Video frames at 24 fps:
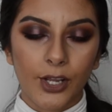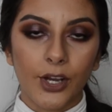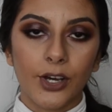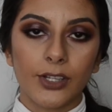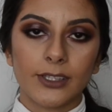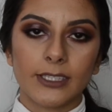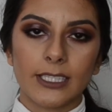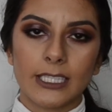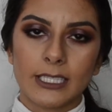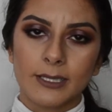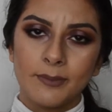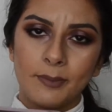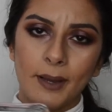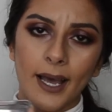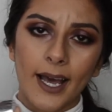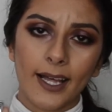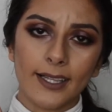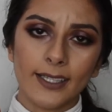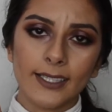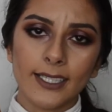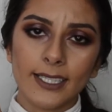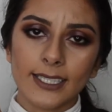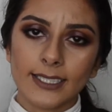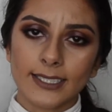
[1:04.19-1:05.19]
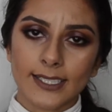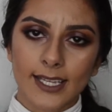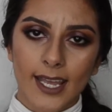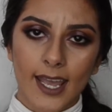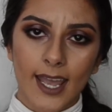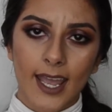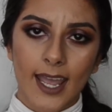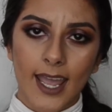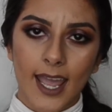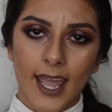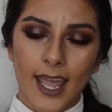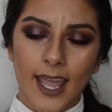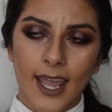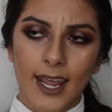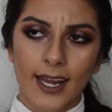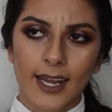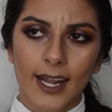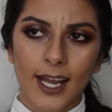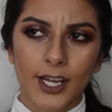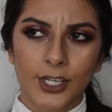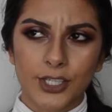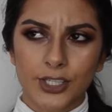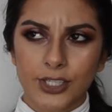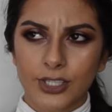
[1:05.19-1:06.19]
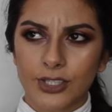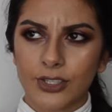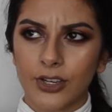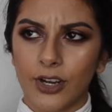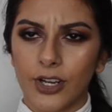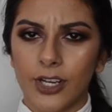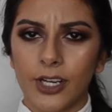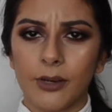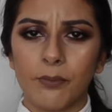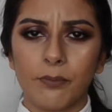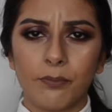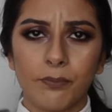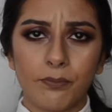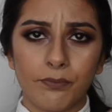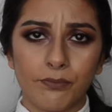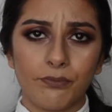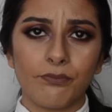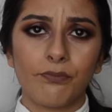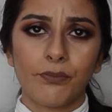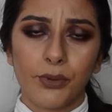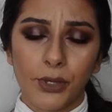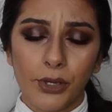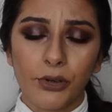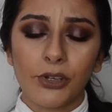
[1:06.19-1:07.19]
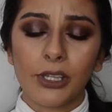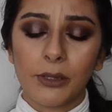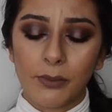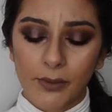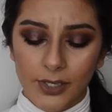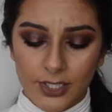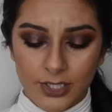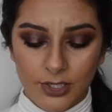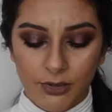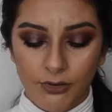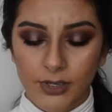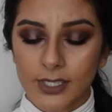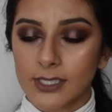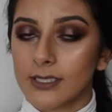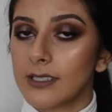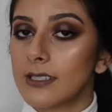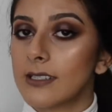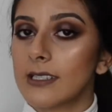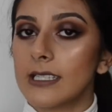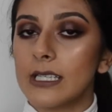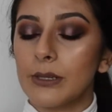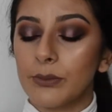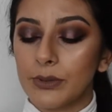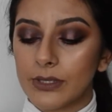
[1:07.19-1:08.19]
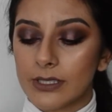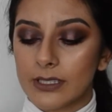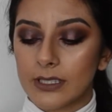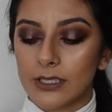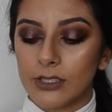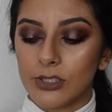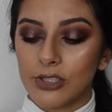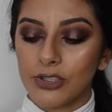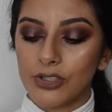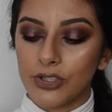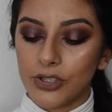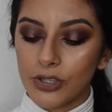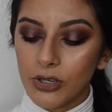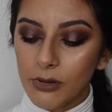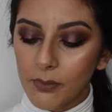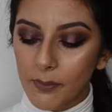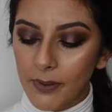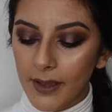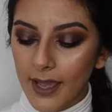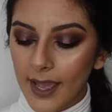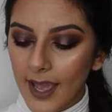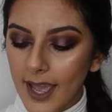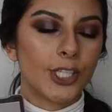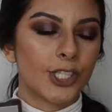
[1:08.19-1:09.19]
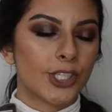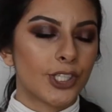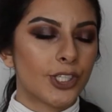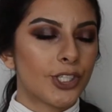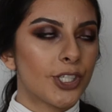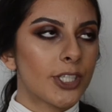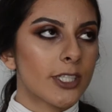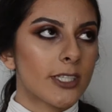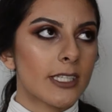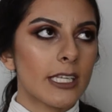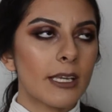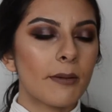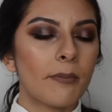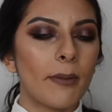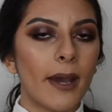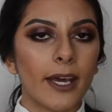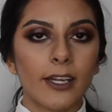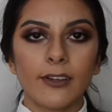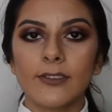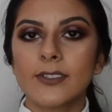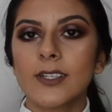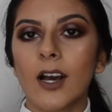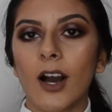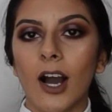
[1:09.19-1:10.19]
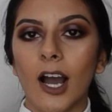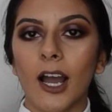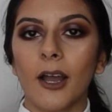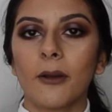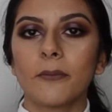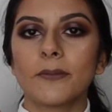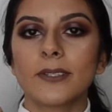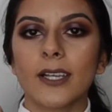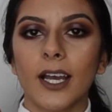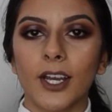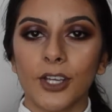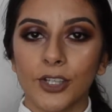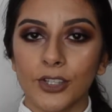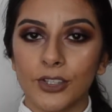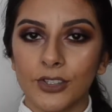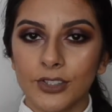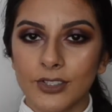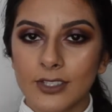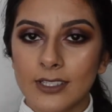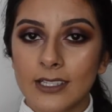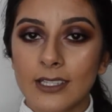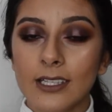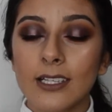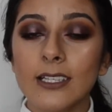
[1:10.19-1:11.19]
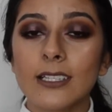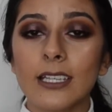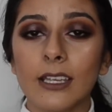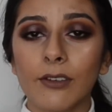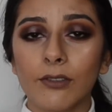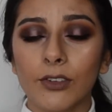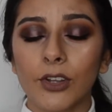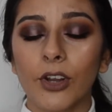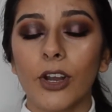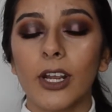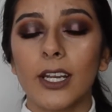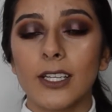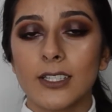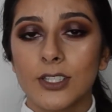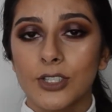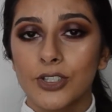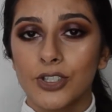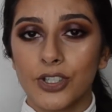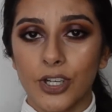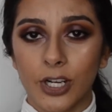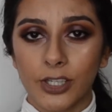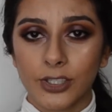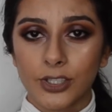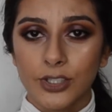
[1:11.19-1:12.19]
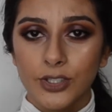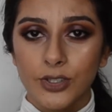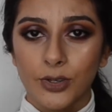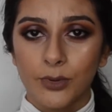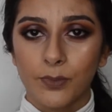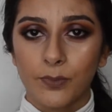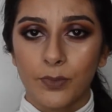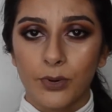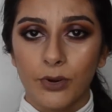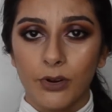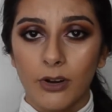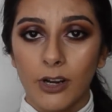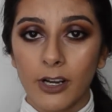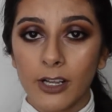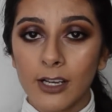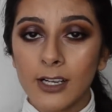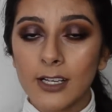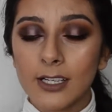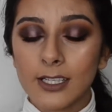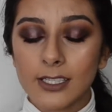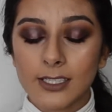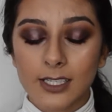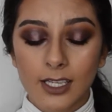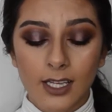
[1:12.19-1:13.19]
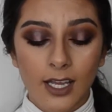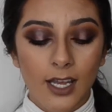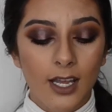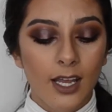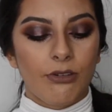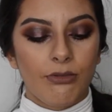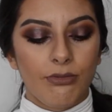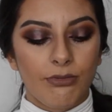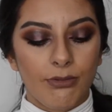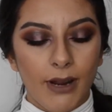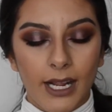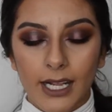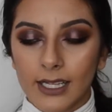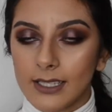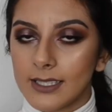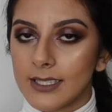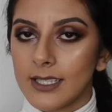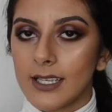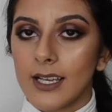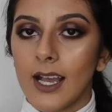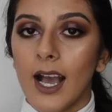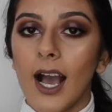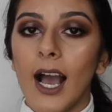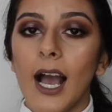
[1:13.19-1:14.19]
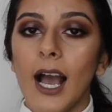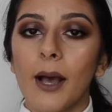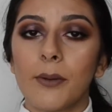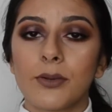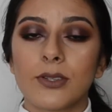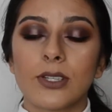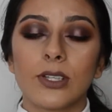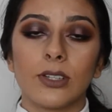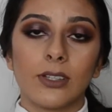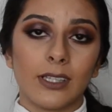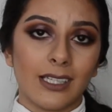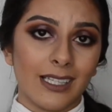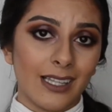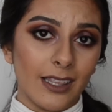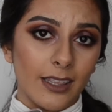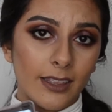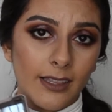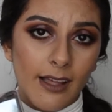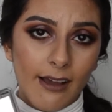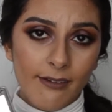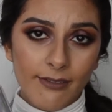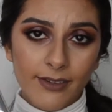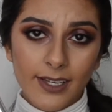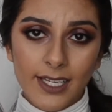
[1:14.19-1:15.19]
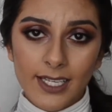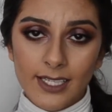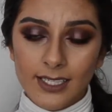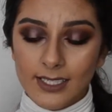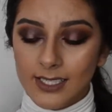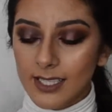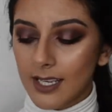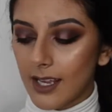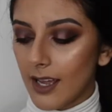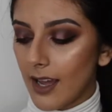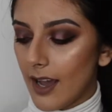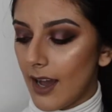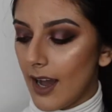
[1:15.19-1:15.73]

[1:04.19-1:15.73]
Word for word: got this palette and I just got it purely because the reason it was the dupe. Just the amount of times I use this, even though it is a drugstore product, crazy. I absolutely love it